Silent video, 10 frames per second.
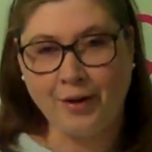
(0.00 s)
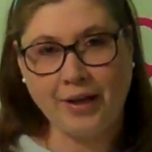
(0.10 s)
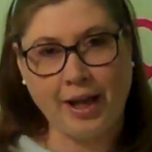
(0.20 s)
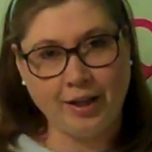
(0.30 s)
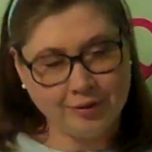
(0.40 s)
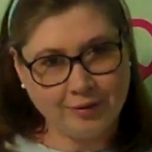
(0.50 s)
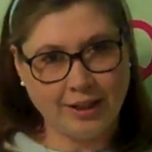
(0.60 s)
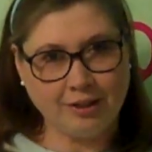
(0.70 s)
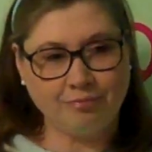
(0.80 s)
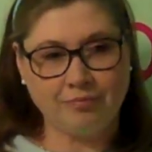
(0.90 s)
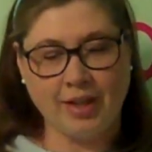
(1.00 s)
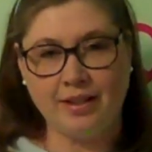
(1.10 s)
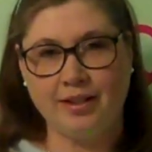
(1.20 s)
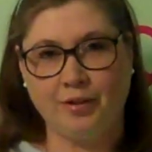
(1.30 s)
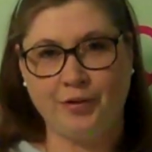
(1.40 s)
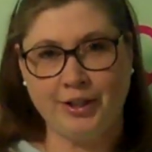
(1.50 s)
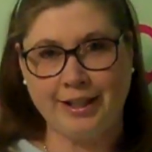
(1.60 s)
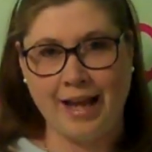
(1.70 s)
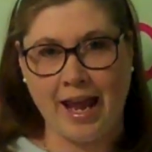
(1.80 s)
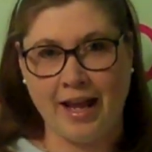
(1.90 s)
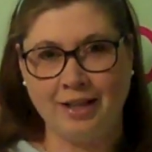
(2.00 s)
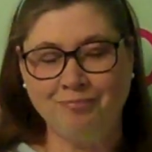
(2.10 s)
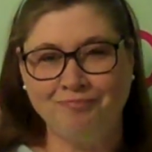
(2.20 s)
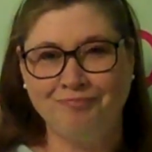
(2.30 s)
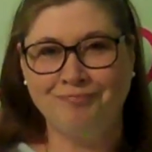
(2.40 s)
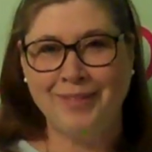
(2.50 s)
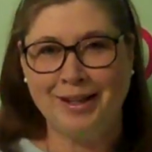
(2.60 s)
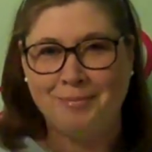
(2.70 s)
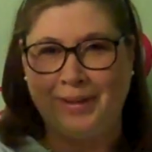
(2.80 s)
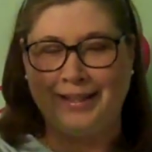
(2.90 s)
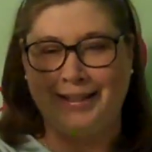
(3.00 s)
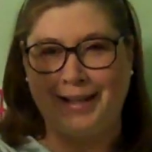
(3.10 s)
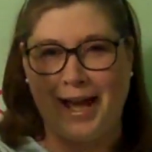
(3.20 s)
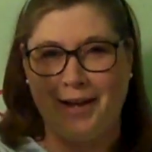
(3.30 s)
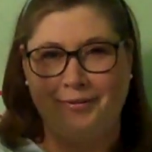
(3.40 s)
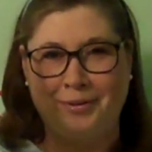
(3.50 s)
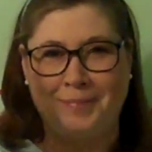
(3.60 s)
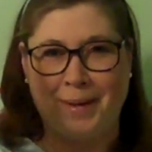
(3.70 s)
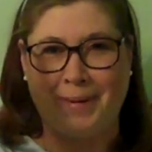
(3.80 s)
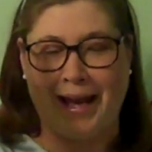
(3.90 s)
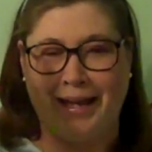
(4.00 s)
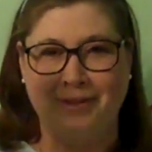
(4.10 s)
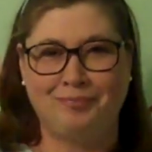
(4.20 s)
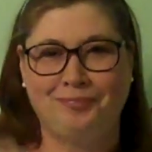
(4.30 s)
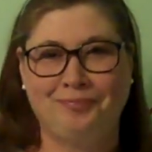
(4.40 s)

Okay, well, that's it for today. Peace and love. Bye-bye.